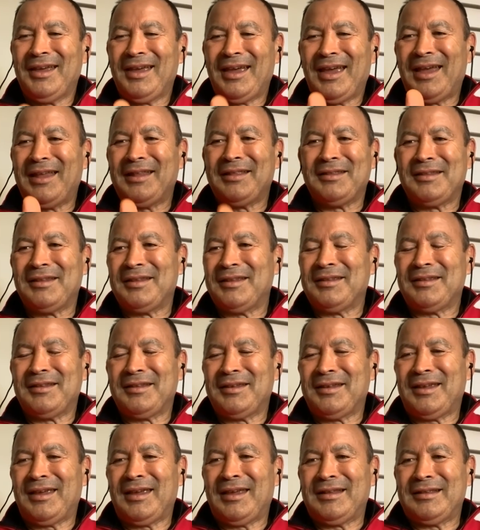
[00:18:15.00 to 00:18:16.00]
And
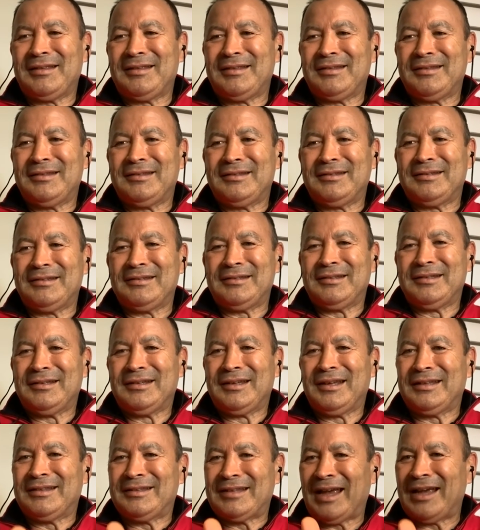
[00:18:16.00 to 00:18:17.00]

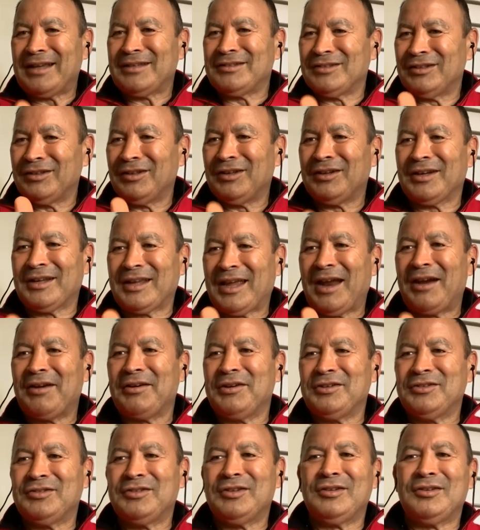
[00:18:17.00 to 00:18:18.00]
it takes a lot of
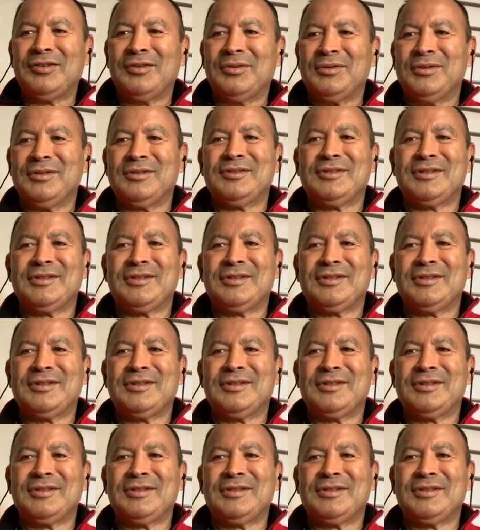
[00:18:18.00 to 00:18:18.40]
courage to do it.